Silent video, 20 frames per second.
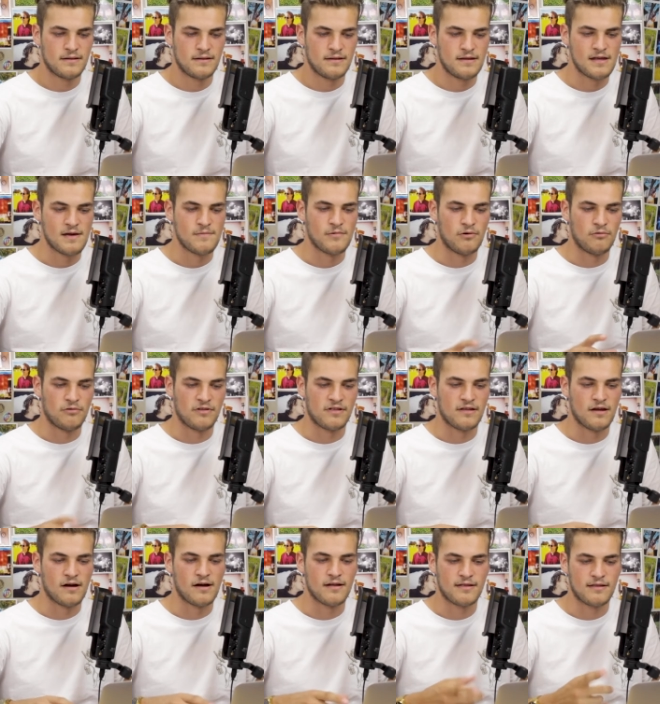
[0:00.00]
Yeah, but All the
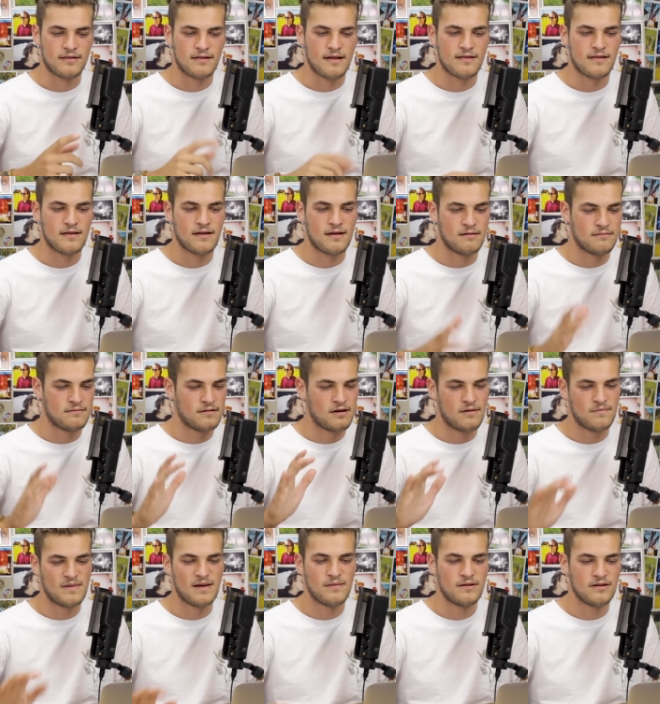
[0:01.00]
Stars it says here. Oh,
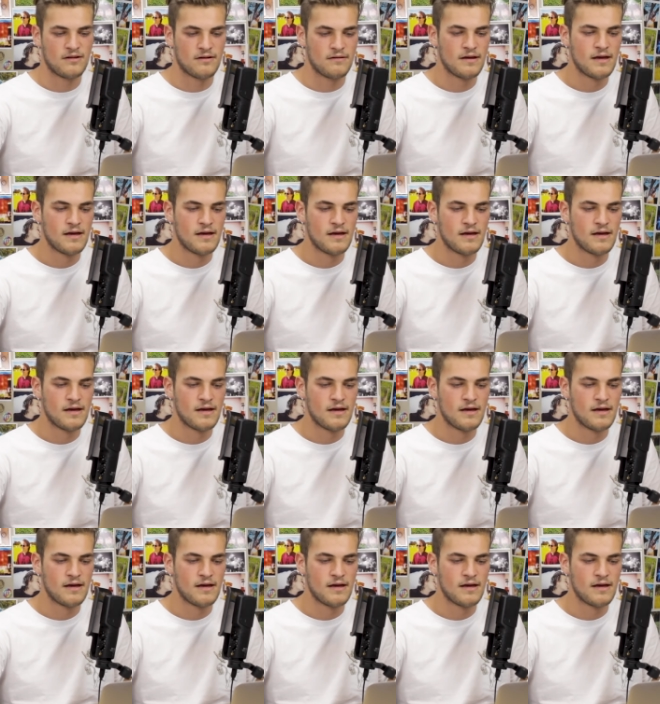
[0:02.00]
maybe not.